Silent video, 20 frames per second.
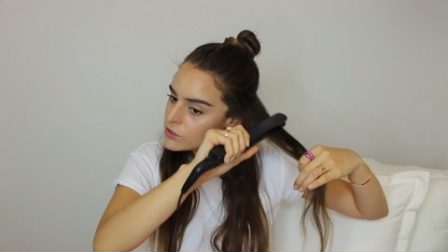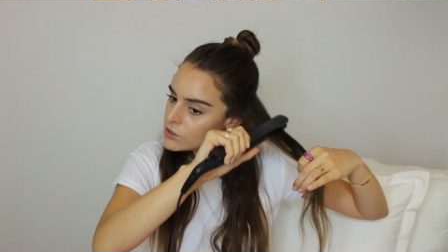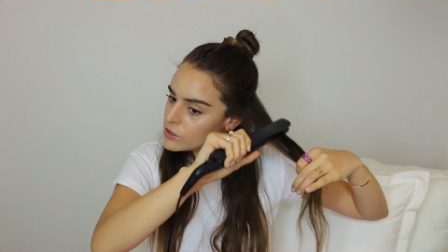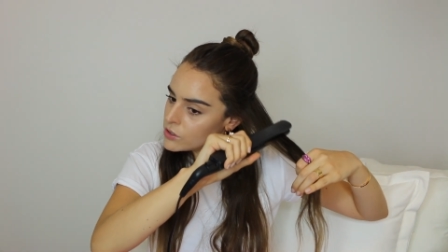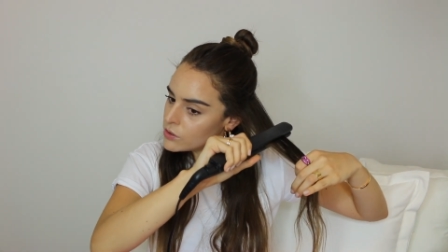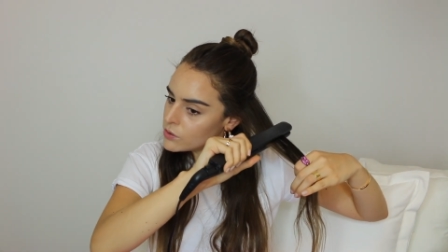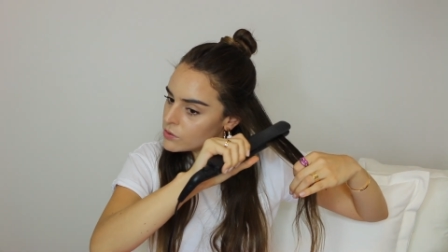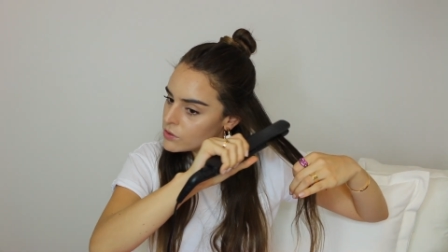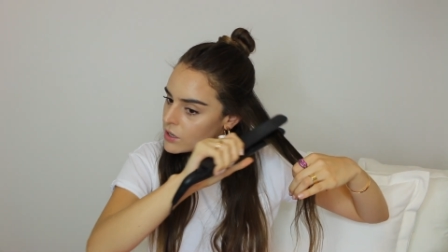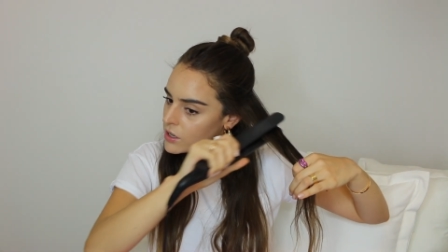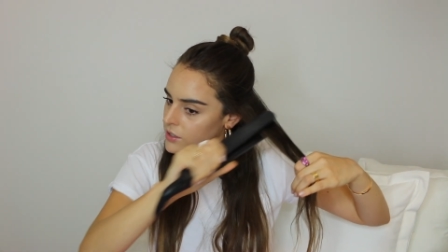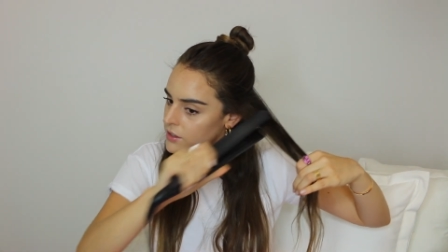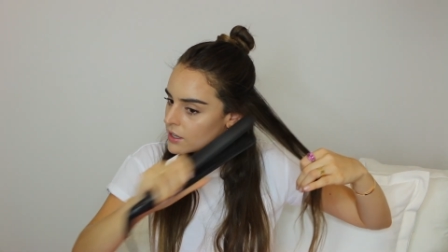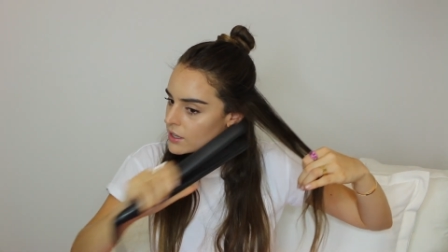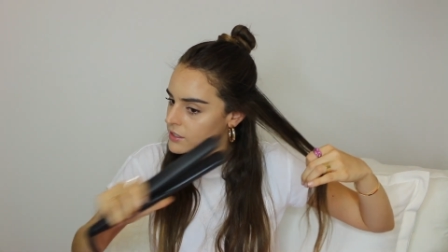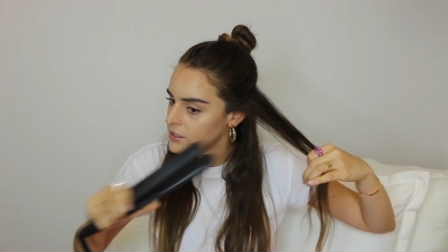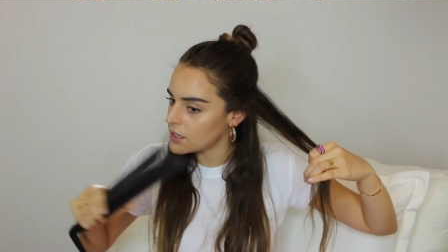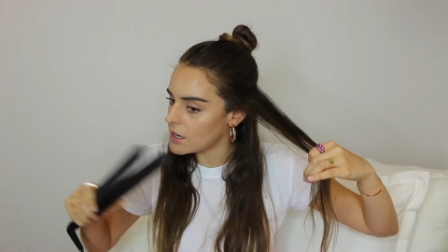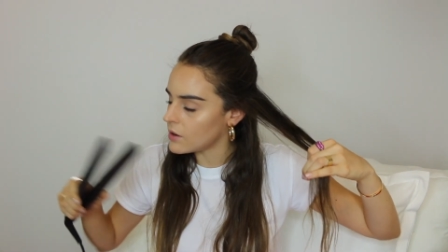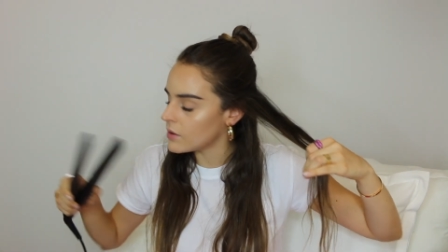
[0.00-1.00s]
2, not
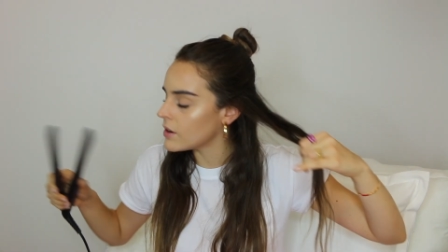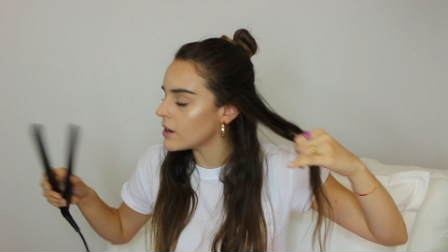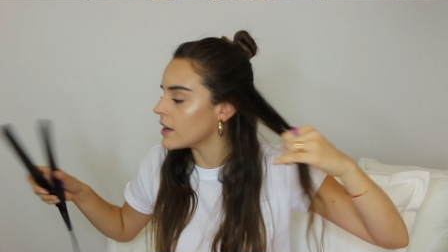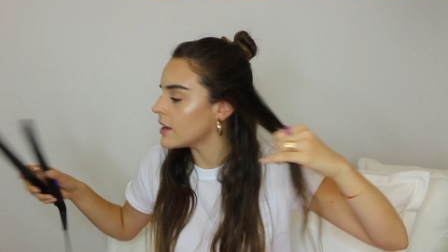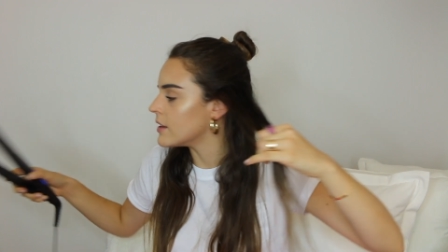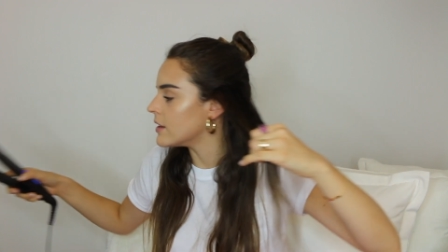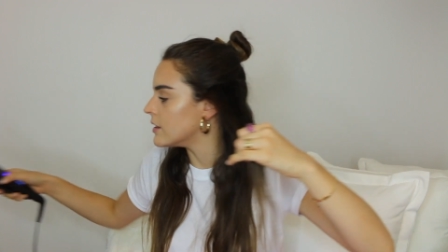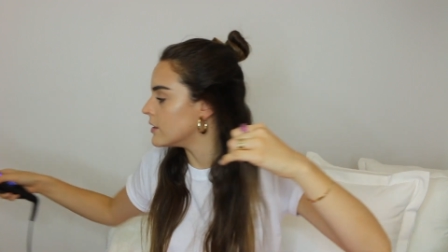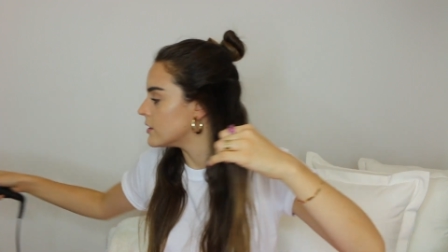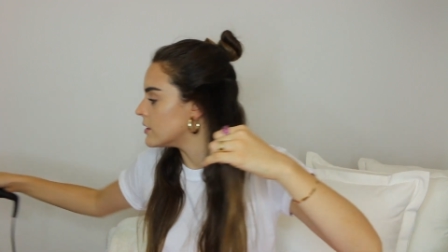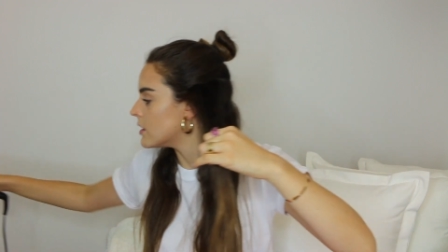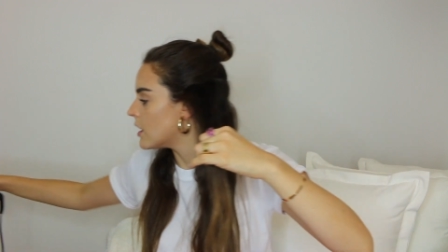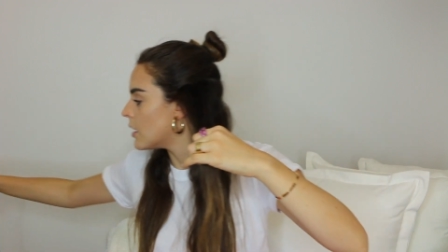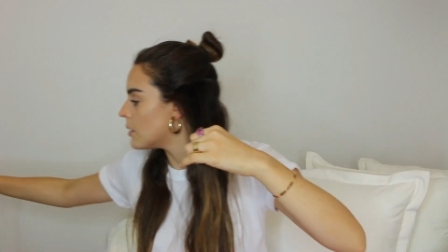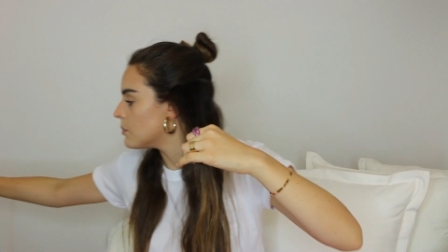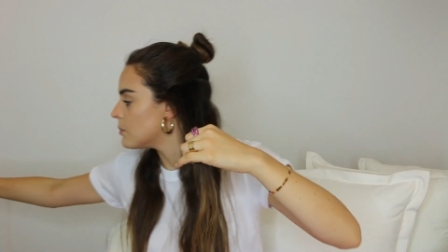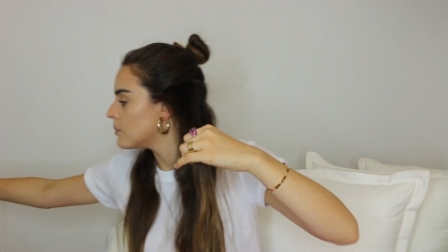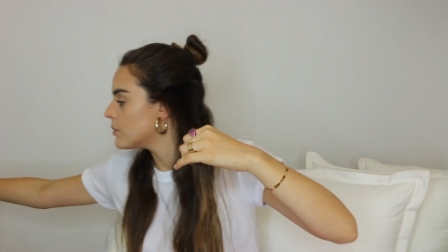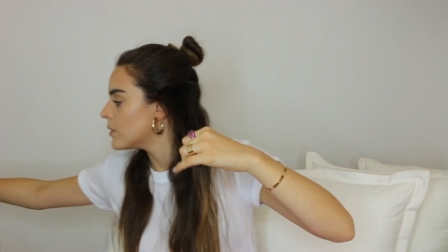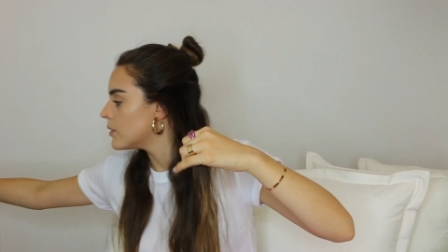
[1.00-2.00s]
that down, and then stop.